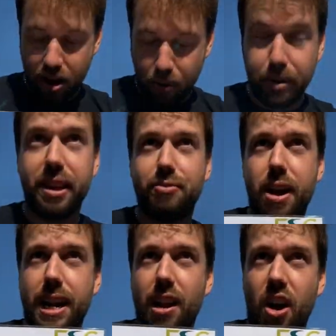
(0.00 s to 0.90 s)
with this
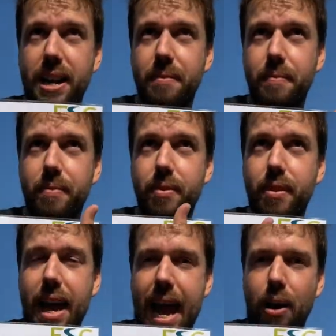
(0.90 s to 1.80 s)
red line
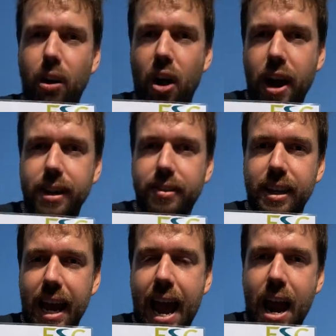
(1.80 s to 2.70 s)
outlines
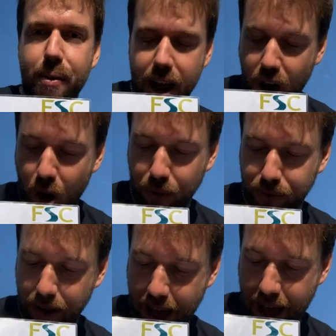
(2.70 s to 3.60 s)
the area of
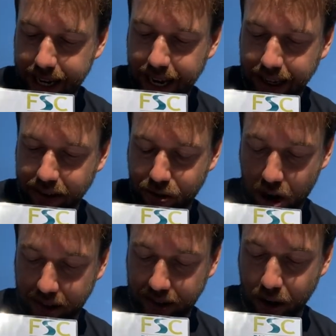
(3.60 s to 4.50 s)
King's
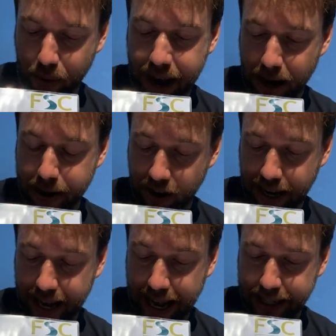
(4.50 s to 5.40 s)
Cross that we're going to be
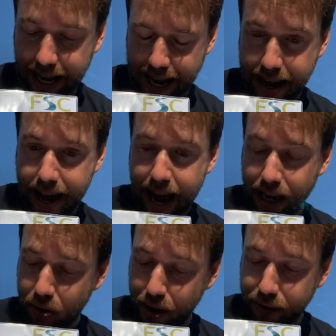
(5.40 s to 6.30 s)
looking at today. And
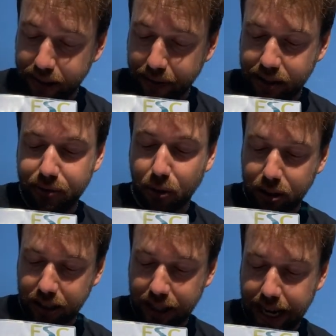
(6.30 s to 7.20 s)
you'll note from
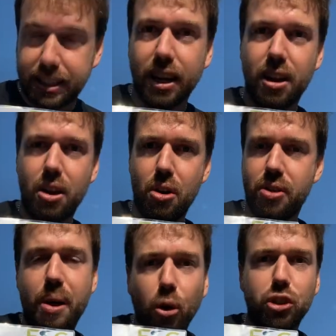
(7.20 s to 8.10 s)
1746
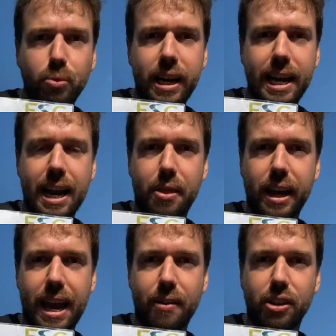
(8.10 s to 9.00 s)
there wasn't really anything
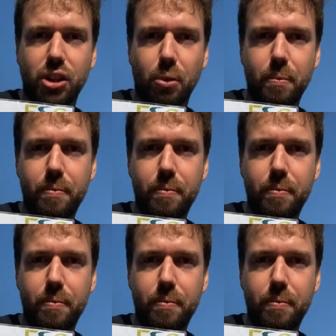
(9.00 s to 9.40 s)
here at all.